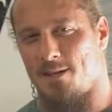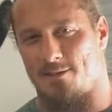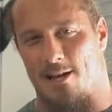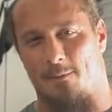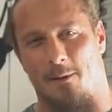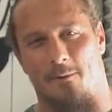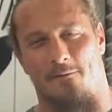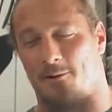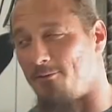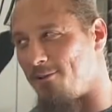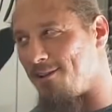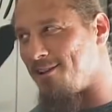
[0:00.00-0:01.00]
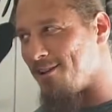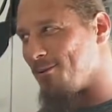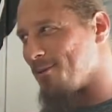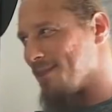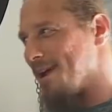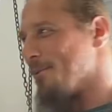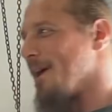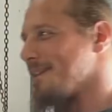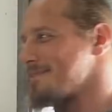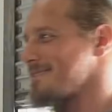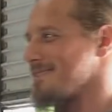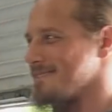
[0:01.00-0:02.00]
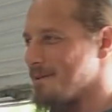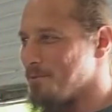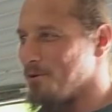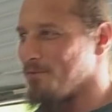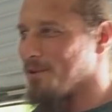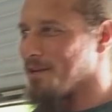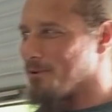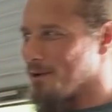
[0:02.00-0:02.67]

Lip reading: So a lot of people feel really good with light weights because they move really